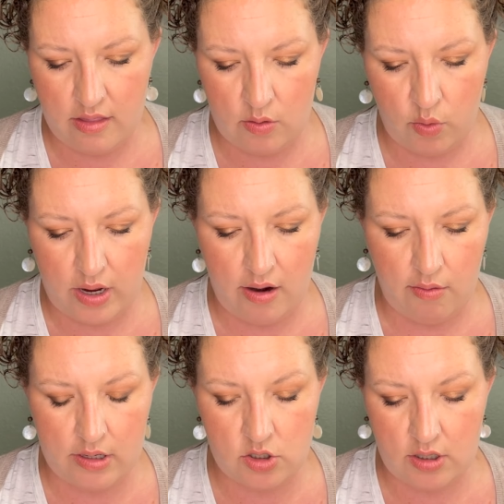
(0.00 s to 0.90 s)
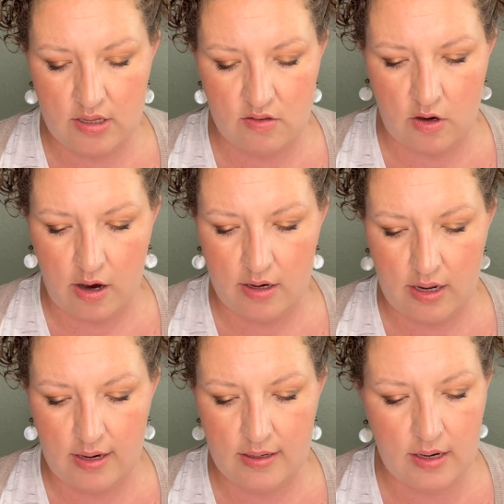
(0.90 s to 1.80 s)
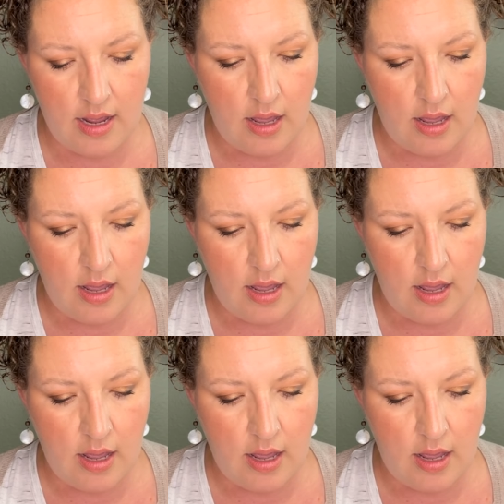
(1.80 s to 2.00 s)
than when I originally started